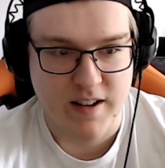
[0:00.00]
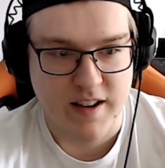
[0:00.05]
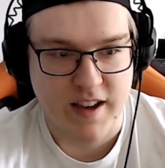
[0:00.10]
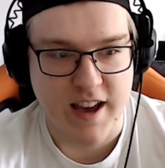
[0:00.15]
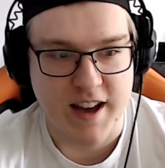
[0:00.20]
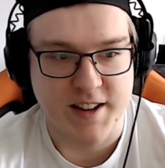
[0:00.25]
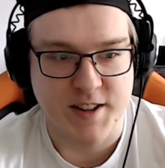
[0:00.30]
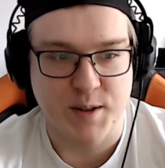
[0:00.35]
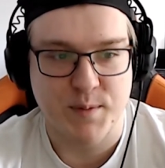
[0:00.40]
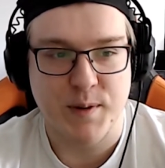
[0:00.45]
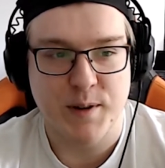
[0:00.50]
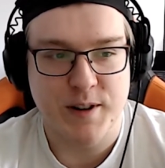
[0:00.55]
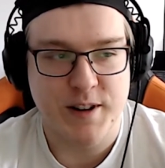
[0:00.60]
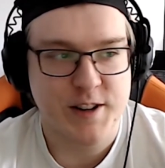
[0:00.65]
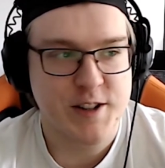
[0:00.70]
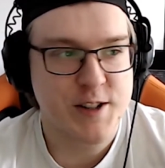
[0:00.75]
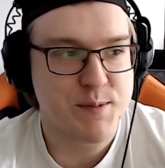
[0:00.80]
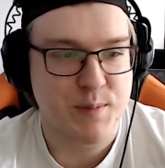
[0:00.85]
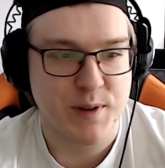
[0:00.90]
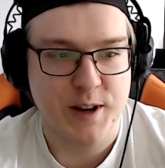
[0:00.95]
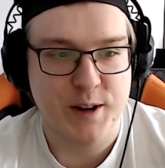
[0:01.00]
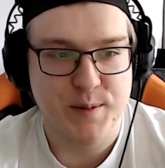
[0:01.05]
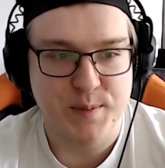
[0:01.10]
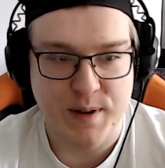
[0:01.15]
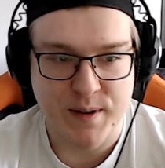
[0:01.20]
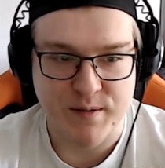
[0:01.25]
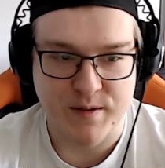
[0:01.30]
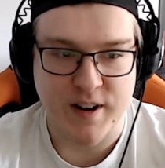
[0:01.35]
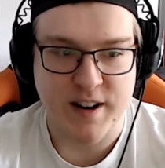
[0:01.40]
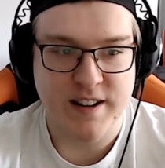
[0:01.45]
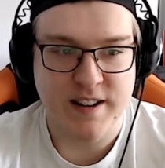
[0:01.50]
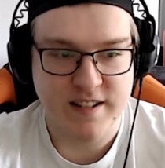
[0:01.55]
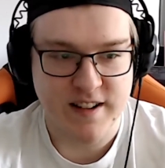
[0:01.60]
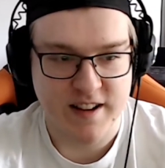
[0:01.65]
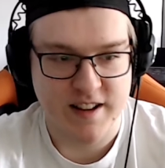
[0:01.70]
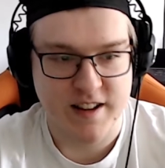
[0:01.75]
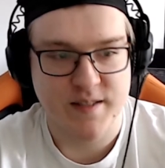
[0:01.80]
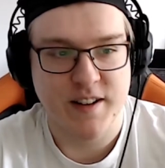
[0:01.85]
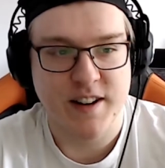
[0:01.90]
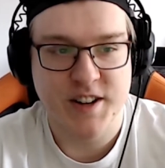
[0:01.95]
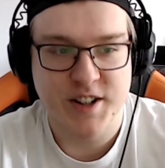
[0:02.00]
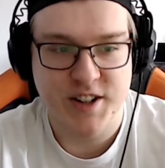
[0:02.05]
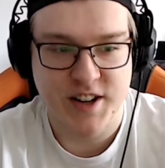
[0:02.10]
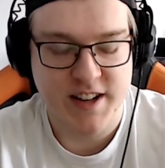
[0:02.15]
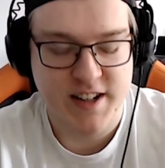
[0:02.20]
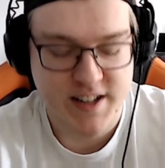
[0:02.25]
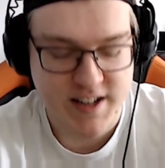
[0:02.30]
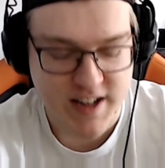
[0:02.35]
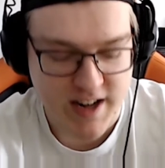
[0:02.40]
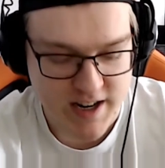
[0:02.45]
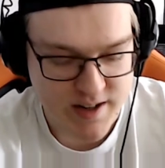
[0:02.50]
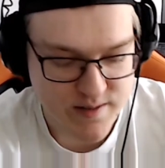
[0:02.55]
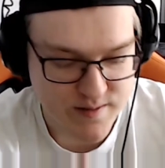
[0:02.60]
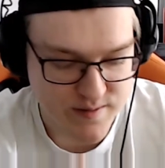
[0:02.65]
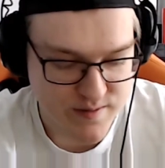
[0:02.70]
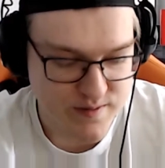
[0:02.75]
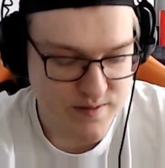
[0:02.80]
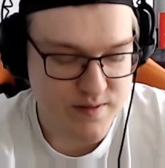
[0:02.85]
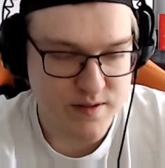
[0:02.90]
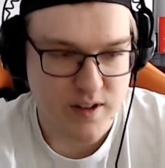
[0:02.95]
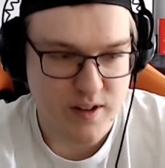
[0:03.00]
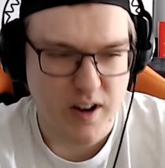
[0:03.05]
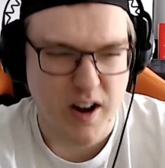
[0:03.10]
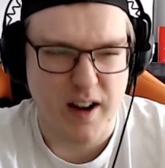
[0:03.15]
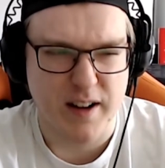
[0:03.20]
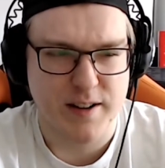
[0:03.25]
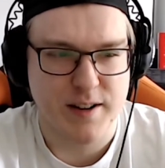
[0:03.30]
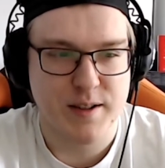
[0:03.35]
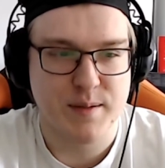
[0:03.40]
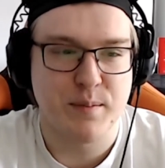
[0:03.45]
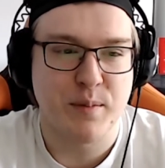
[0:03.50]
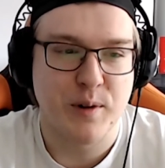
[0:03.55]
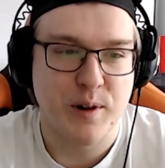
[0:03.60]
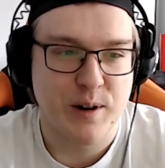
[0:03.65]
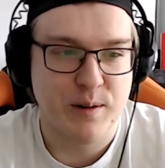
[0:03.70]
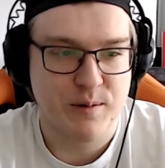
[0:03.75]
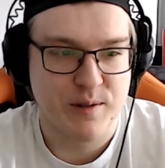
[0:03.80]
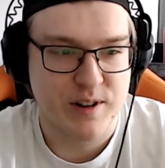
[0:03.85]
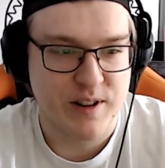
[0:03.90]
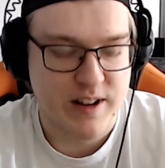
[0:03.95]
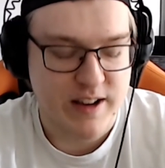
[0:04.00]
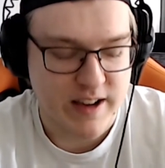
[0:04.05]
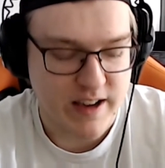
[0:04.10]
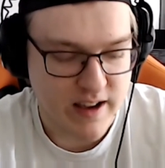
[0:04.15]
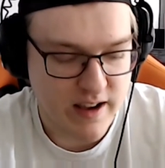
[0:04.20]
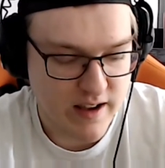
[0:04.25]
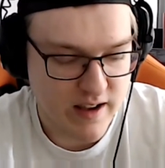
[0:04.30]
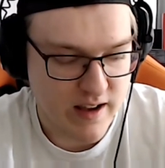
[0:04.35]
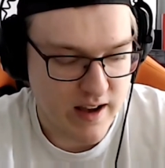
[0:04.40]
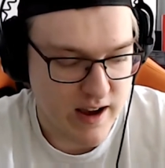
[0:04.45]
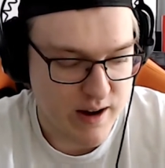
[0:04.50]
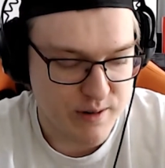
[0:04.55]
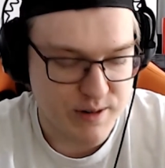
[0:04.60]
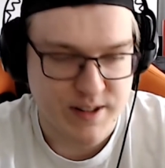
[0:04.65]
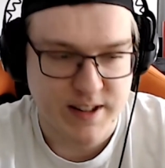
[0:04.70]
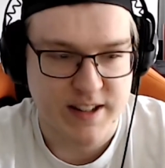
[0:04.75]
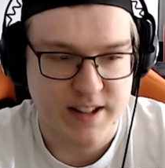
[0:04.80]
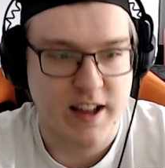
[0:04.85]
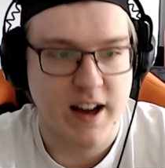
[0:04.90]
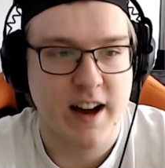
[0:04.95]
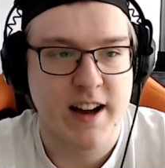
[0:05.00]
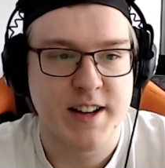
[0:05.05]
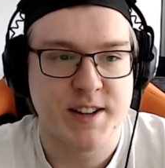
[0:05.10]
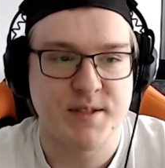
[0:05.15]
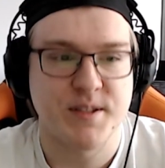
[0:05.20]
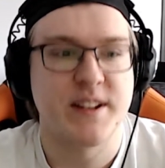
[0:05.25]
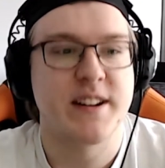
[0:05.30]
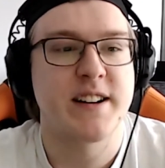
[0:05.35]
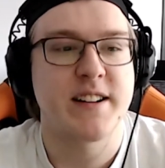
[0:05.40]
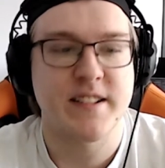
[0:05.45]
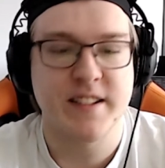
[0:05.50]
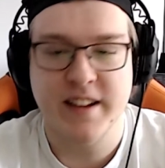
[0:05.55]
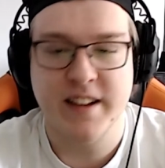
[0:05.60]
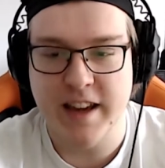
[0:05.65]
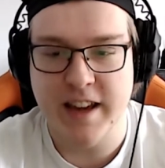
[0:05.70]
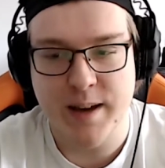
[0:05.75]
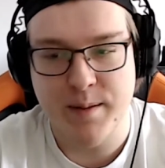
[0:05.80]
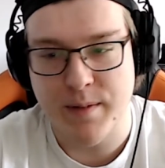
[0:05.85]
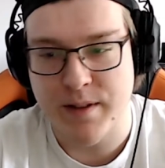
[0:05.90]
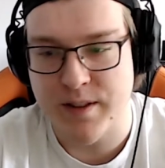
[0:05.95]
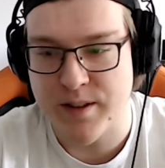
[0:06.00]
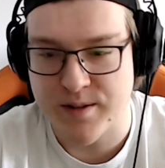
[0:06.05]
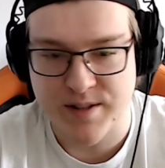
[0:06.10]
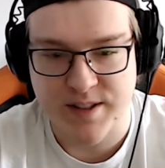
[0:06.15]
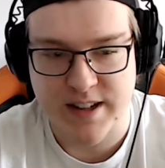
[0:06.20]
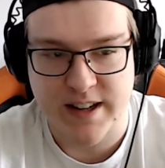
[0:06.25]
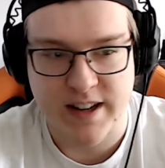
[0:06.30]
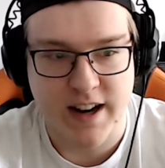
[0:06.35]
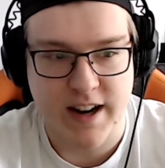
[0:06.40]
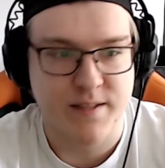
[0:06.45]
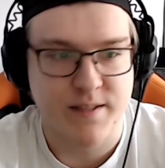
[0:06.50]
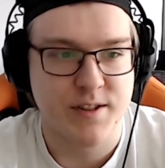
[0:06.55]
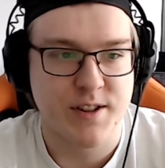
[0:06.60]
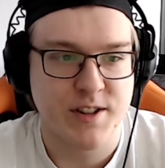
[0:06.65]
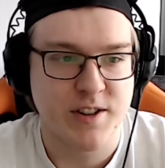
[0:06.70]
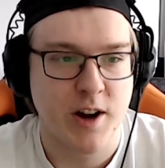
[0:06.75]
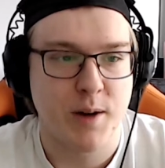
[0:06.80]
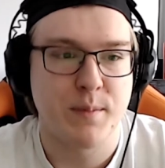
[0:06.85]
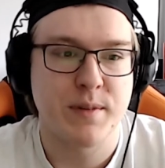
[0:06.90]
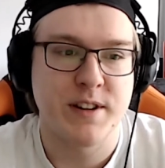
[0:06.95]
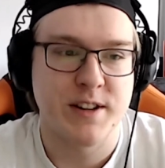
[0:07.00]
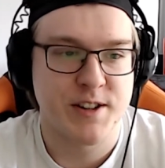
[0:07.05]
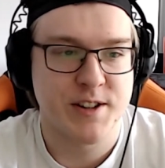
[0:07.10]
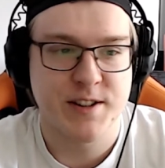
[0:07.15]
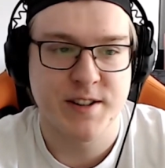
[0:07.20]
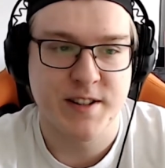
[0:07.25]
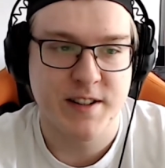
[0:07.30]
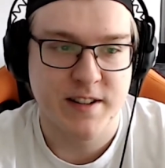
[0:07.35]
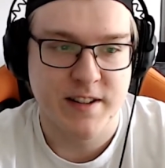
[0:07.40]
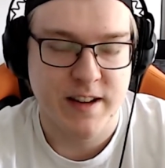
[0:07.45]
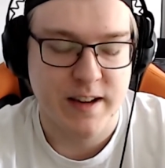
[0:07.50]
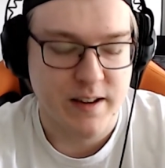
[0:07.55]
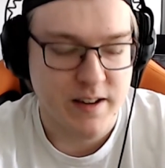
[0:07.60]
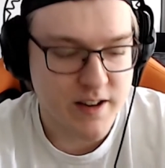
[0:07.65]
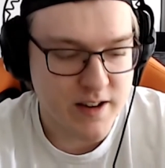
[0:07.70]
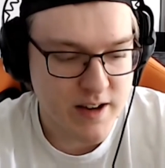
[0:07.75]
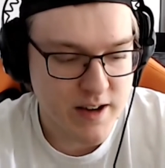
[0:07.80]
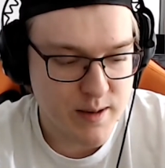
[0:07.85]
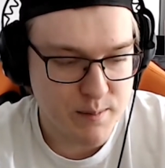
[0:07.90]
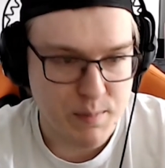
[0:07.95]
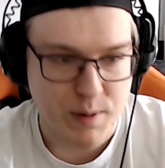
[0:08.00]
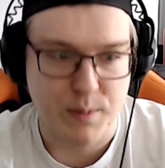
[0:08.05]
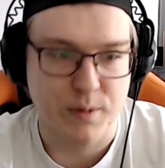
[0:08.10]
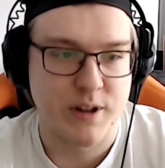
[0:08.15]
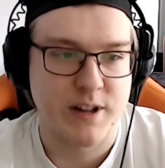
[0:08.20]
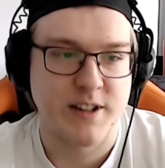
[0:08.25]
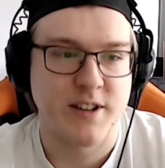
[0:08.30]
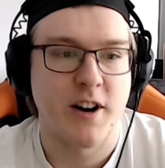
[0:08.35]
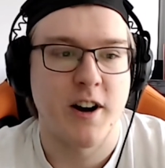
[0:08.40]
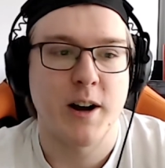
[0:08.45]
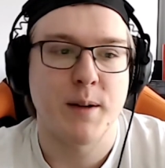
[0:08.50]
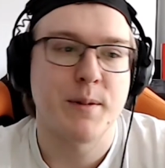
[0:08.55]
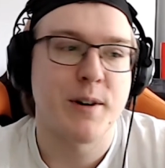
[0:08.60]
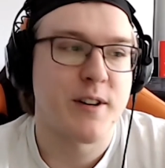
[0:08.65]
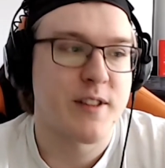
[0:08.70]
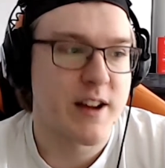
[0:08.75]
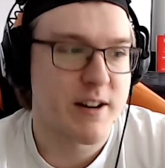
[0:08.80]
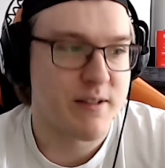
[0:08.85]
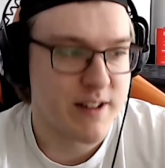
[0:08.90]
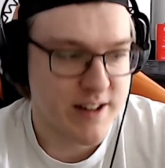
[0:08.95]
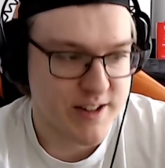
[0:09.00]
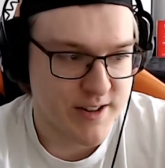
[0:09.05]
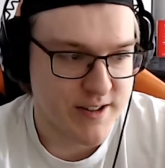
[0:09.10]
Yeah, so first I was just playing with my friend, and eventually I just kind of got to the point where like I was like the highest rank in the game, and there was like kind of just competitions and like people like talk about that rank.